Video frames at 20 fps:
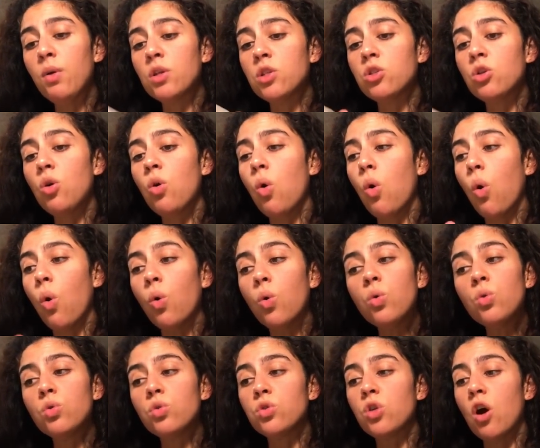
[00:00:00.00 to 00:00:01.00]
us to
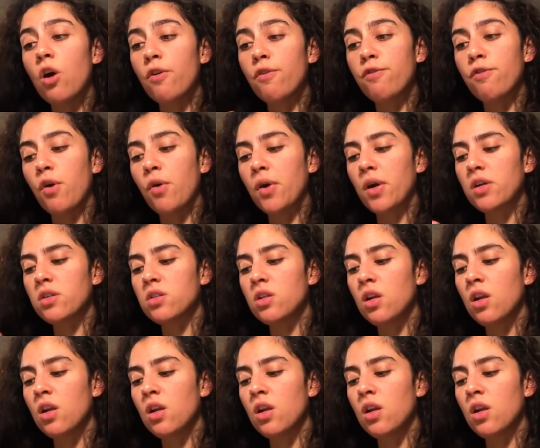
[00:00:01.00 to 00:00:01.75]
hold our focus.